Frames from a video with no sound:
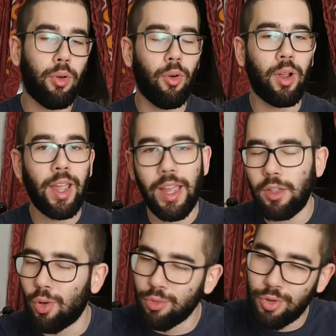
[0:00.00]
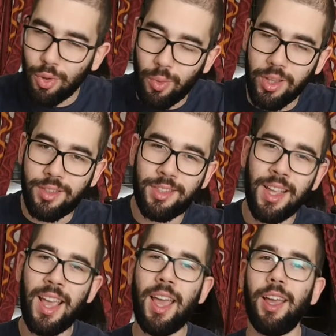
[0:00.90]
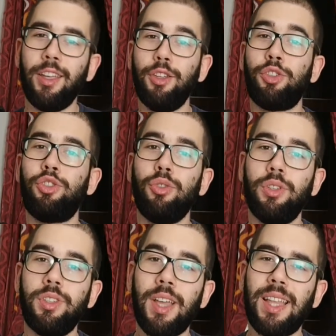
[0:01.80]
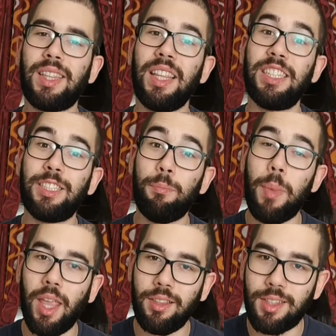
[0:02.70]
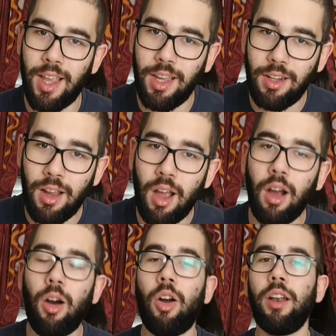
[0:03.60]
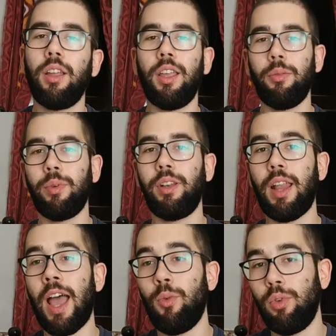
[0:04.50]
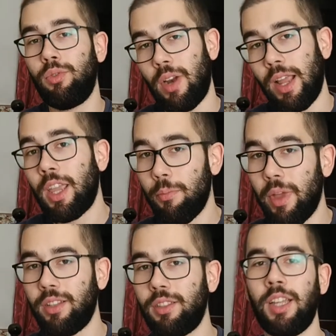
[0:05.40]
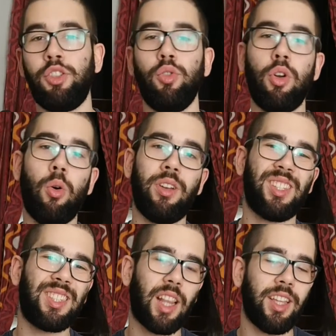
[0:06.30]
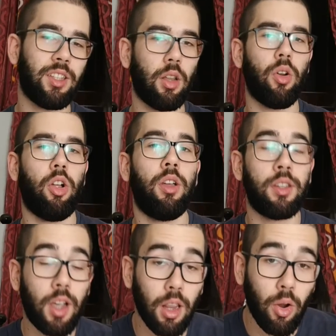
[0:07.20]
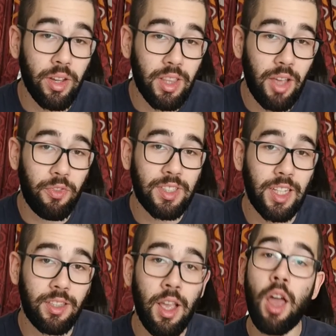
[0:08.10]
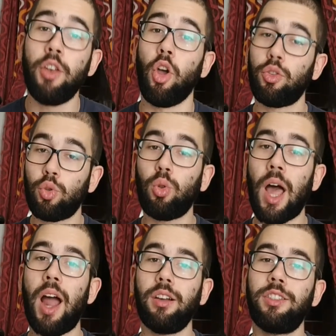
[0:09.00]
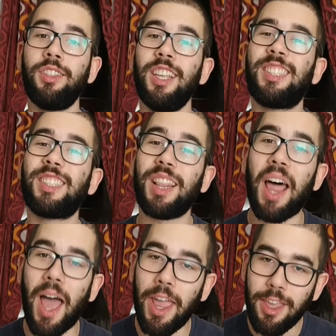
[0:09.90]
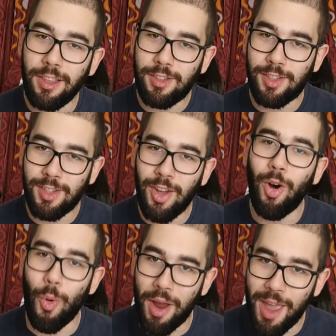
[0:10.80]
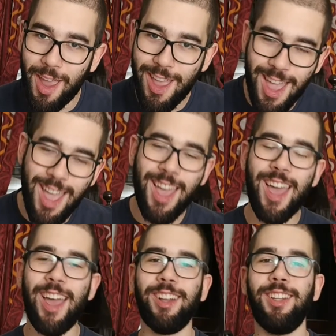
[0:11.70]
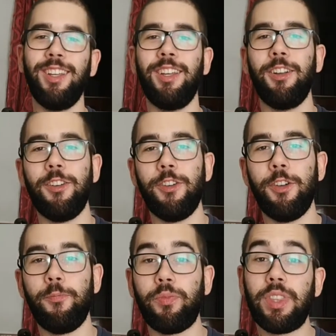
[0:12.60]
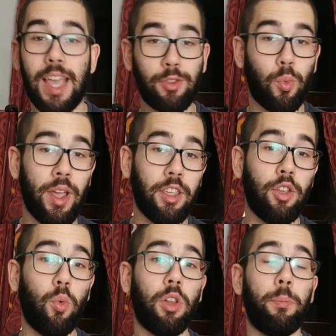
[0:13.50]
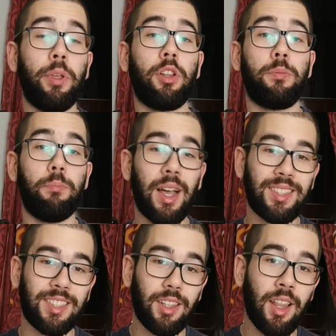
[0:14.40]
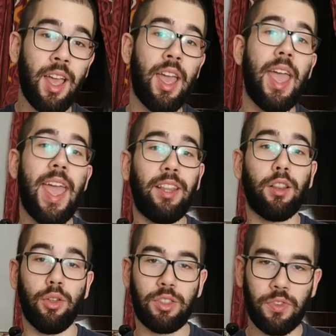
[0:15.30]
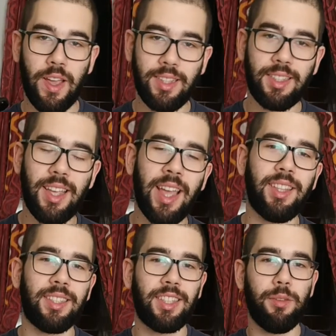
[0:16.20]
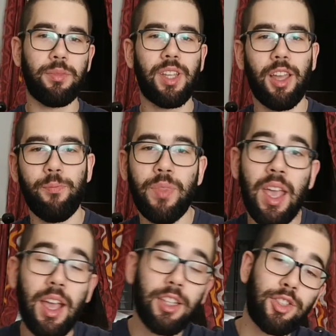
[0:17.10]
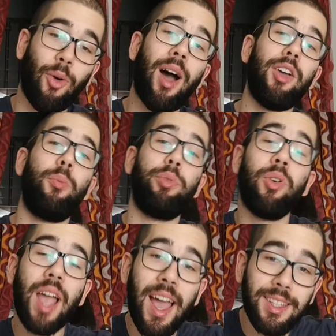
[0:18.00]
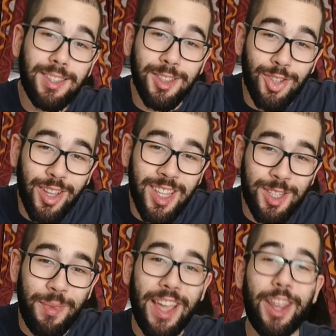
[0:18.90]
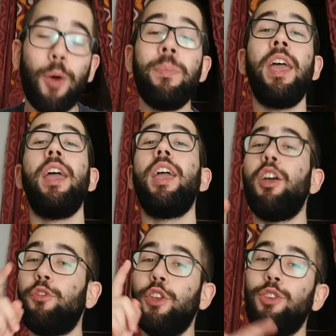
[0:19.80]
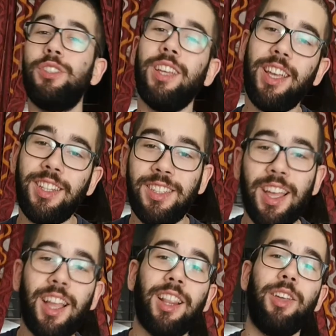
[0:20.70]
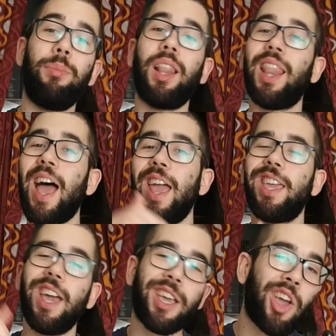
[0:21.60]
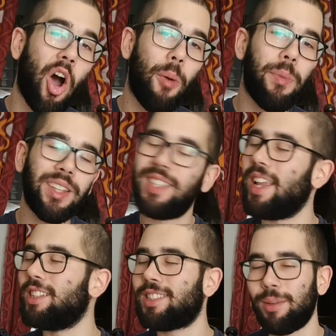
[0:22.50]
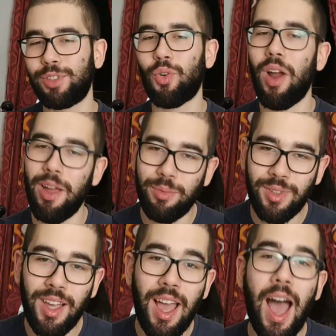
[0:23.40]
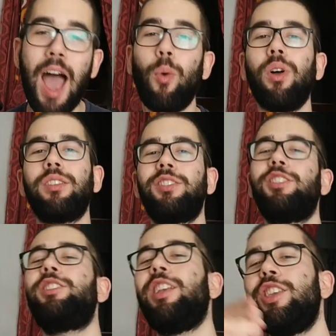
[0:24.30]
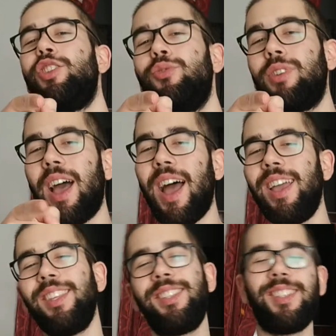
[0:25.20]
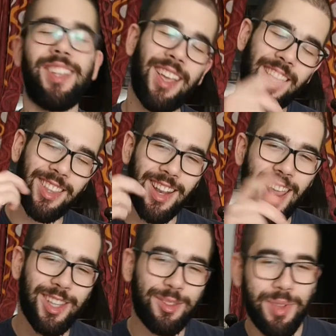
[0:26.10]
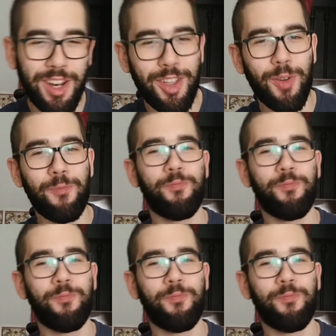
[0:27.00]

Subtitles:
okay? Don't do it. You should at least maintain, or even I would recommend that you go on a slight caloric deficit. Not too large, slides, okay? And that way you will build muscle and lose fat at the same time. So I hope you guys enjoyed this video. If you did, leave a like, a comment, and subscribe. I will see you guys in the next video.